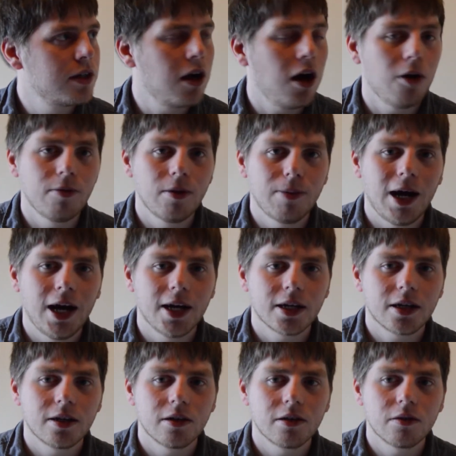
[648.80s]
I'll be back
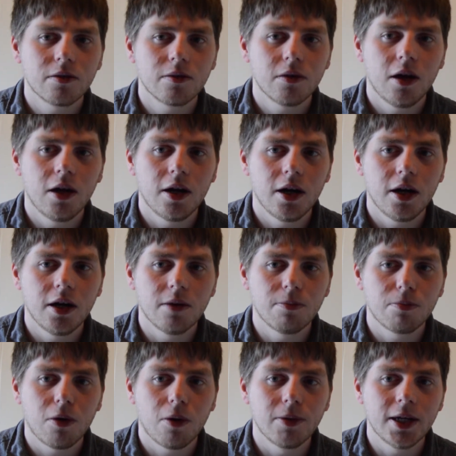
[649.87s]

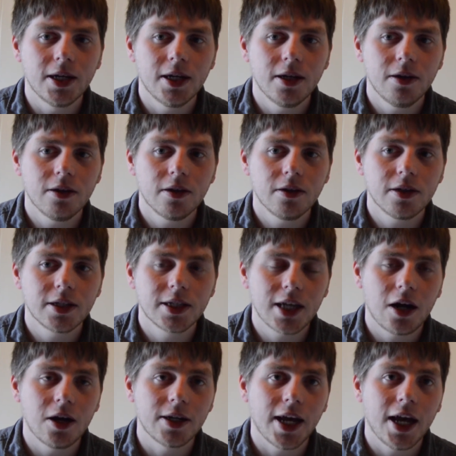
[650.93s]
probably
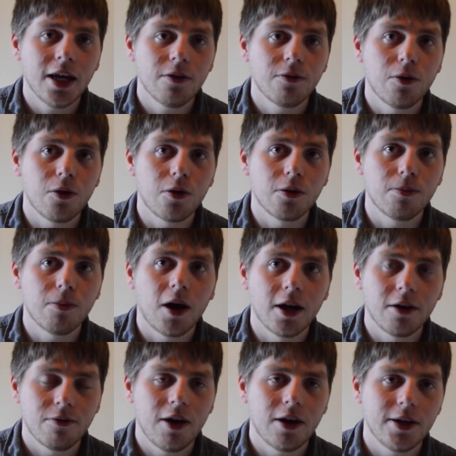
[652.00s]
Saturday for
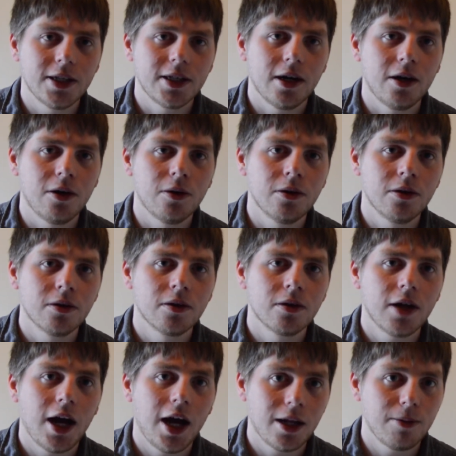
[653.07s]
my Fairy Tail
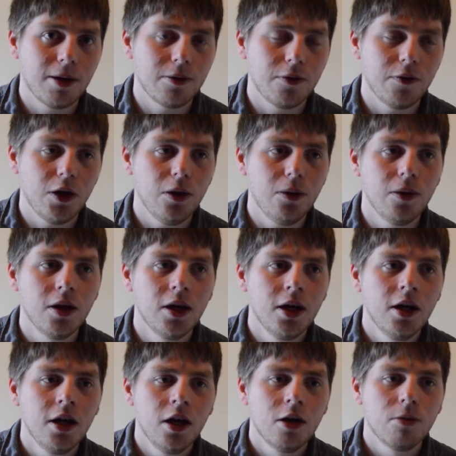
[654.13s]
anime review.
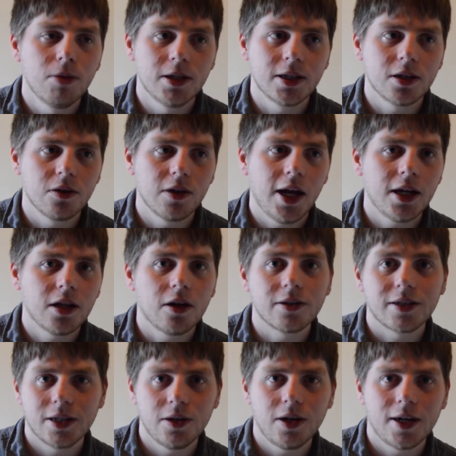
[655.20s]
But until then, I'll
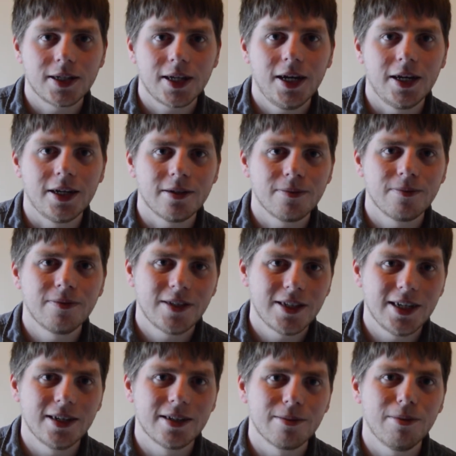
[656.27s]
see you guys there.
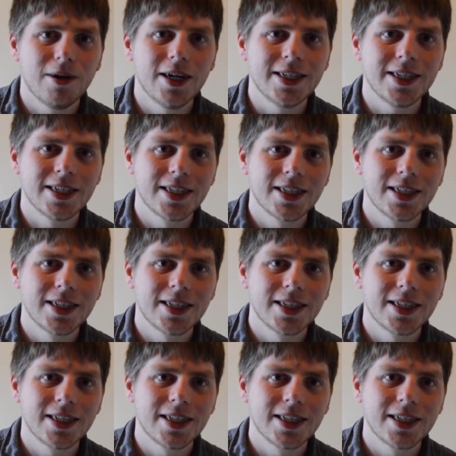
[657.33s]
Cheers, bye.